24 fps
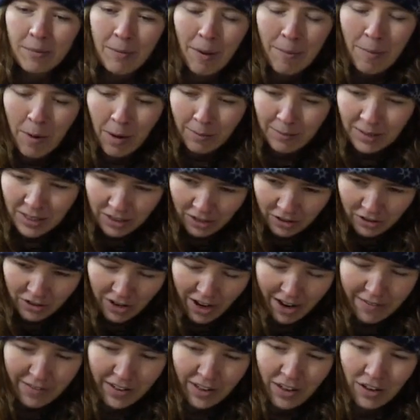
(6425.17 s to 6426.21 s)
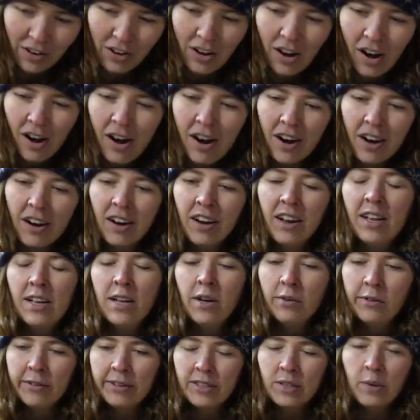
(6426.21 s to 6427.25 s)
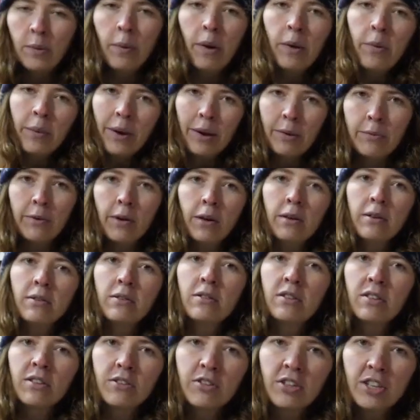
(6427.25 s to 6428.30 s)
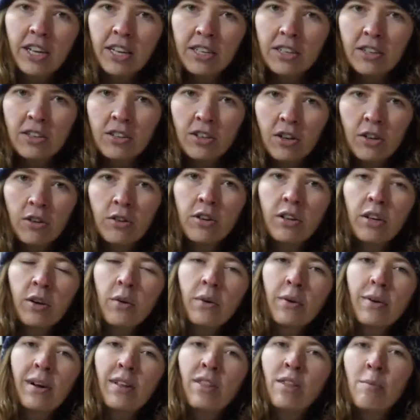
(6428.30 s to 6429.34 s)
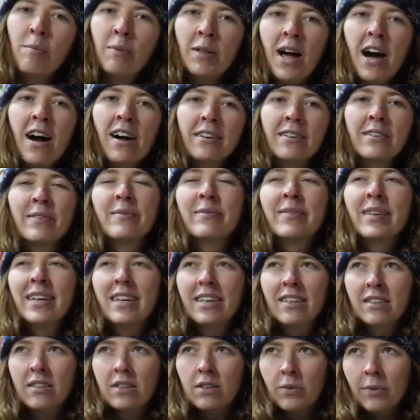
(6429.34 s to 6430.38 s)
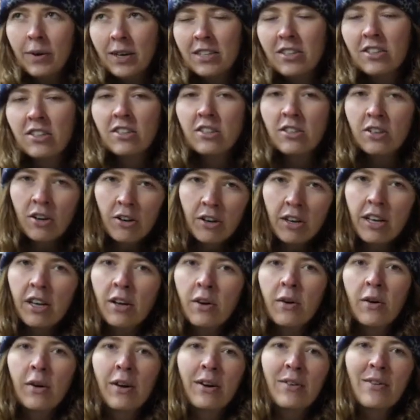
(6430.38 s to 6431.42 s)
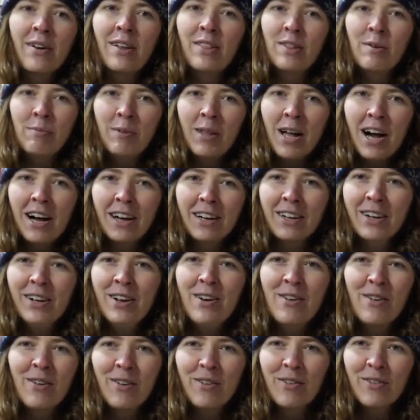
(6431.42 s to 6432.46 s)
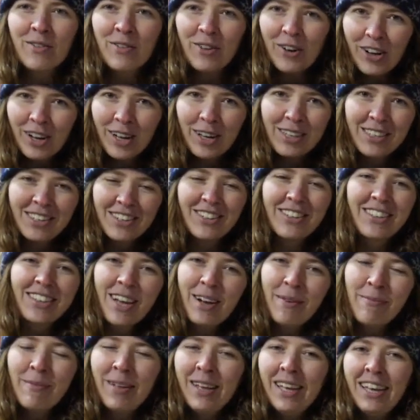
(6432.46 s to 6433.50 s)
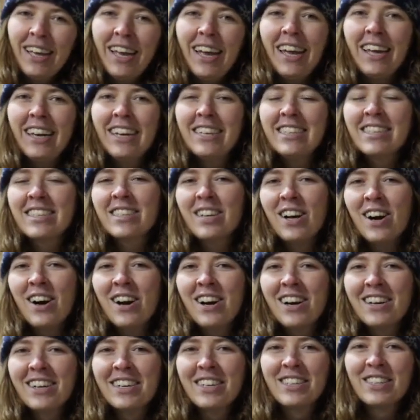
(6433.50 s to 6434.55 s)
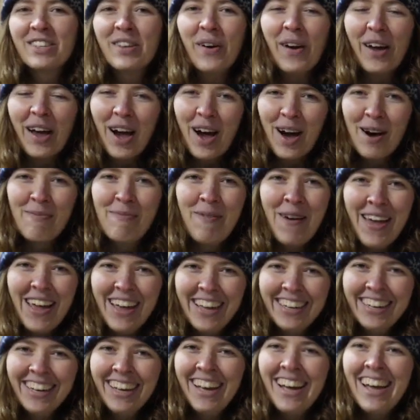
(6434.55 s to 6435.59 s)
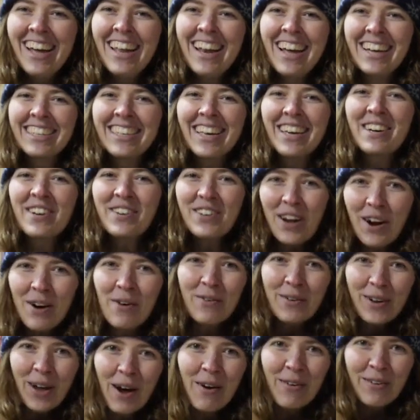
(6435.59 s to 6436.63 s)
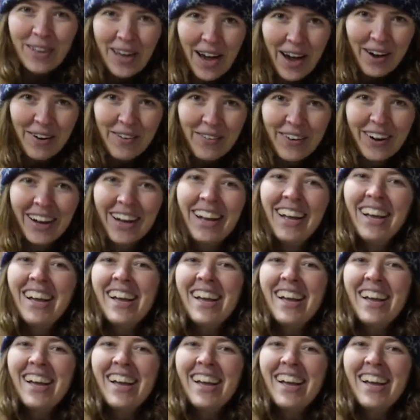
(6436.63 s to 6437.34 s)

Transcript: My mom started driving in her car. Well, it was a one way road, so she had to turn and go around the block. So while she's turning and going around the block, Roy shows up and his car. So I hop in and I say, go, go, go.